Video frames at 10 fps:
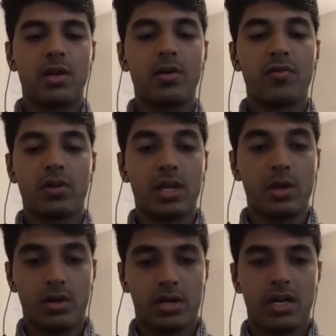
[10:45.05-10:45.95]
They look for
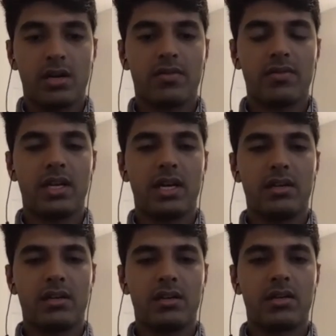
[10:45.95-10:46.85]
the content of the
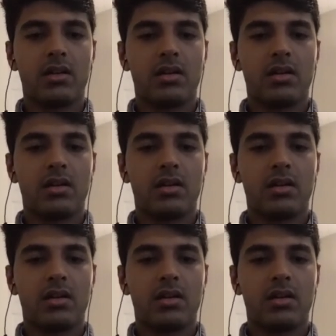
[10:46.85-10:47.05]
letter